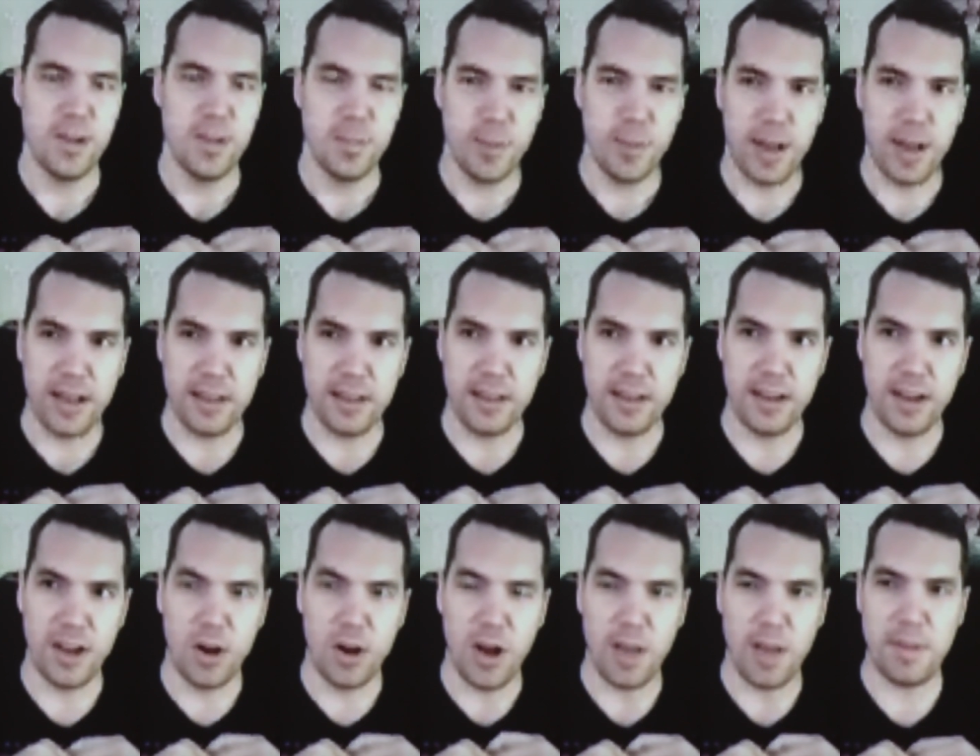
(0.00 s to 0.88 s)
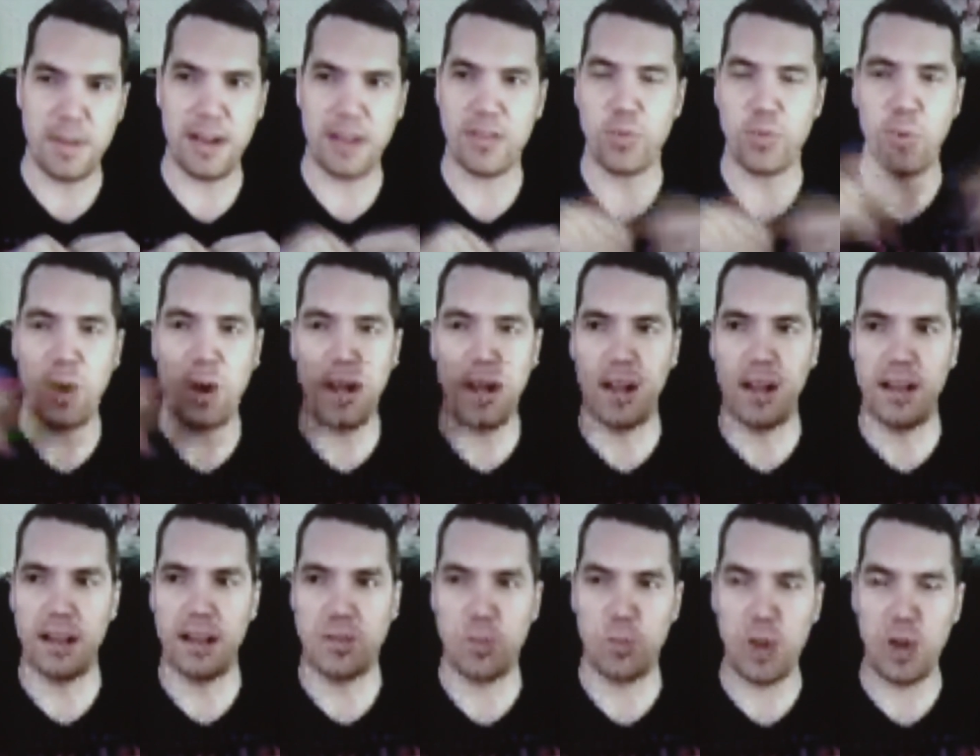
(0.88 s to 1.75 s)
But you know I mean it's
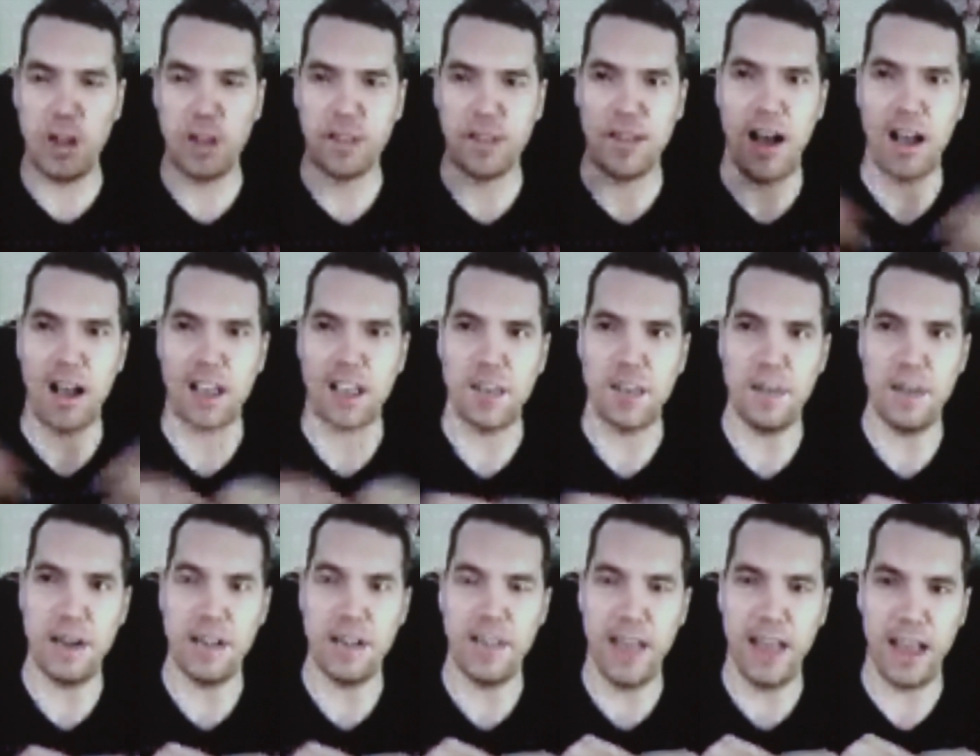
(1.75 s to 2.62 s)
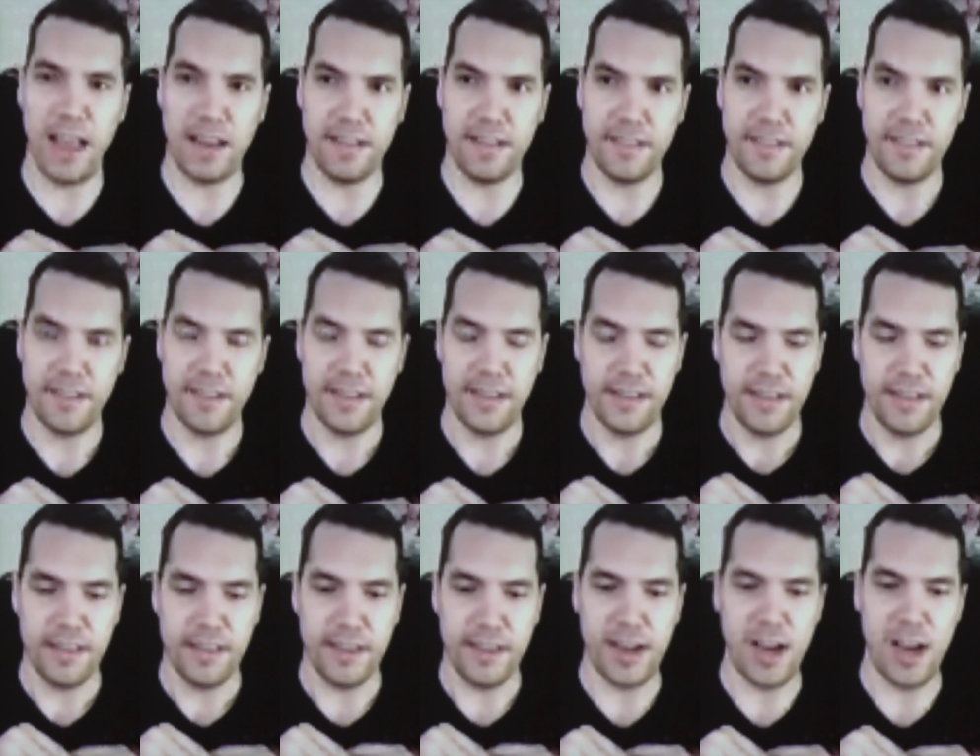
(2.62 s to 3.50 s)
well it's well documented that
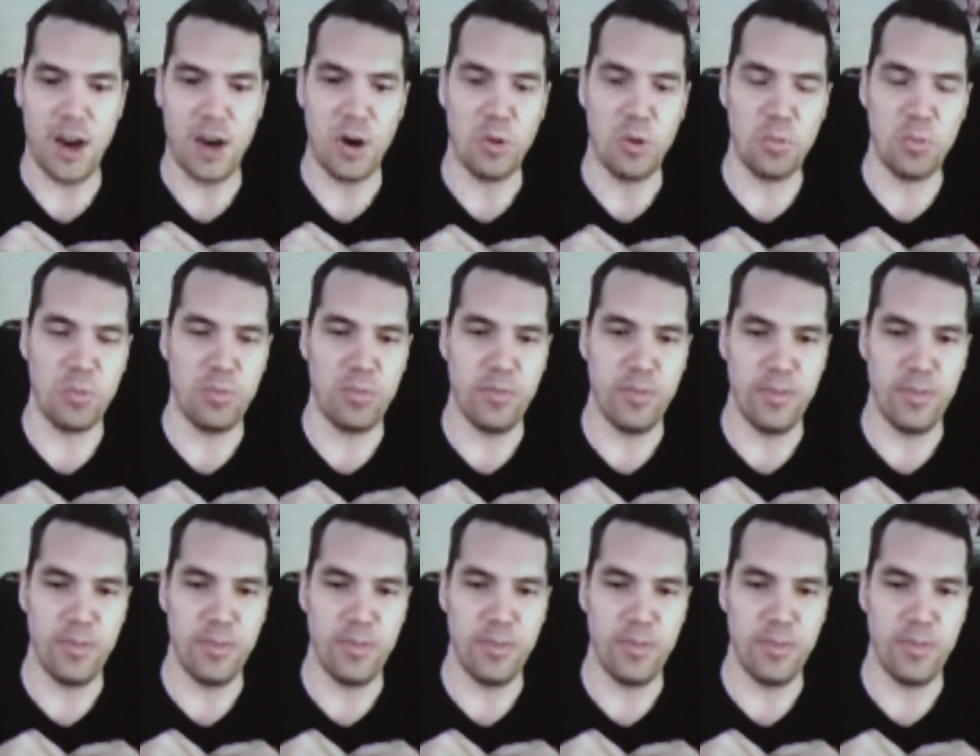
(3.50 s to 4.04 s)
you know